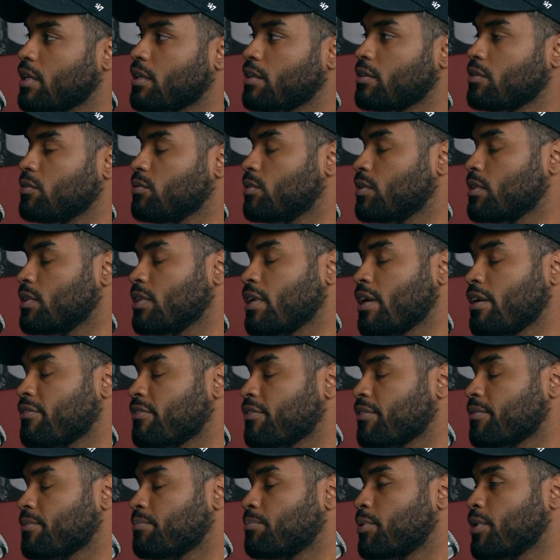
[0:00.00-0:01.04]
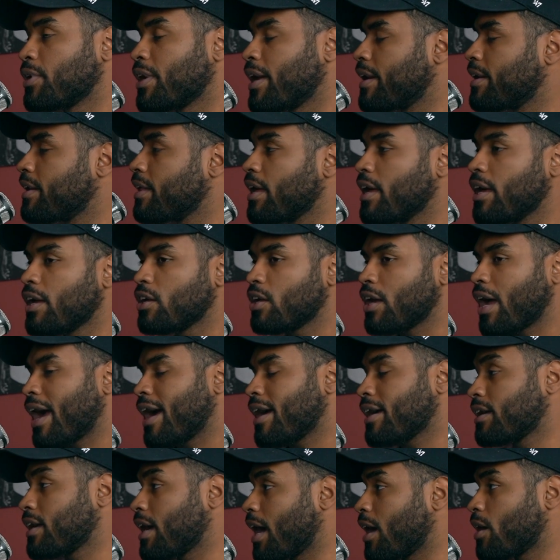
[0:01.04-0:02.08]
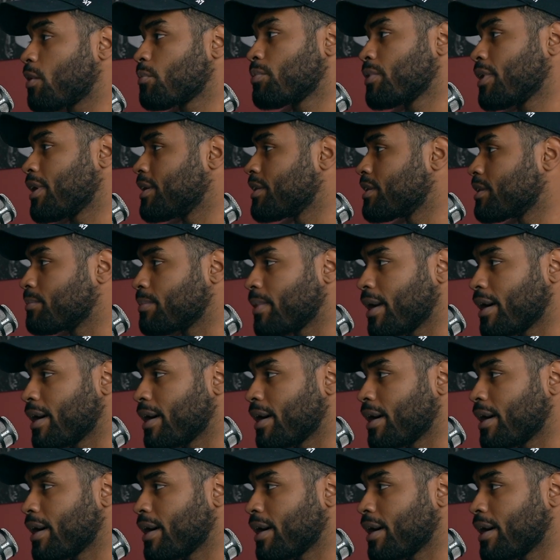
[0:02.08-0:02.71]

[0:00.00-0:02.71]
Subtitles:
Like, you can never put any. I don't put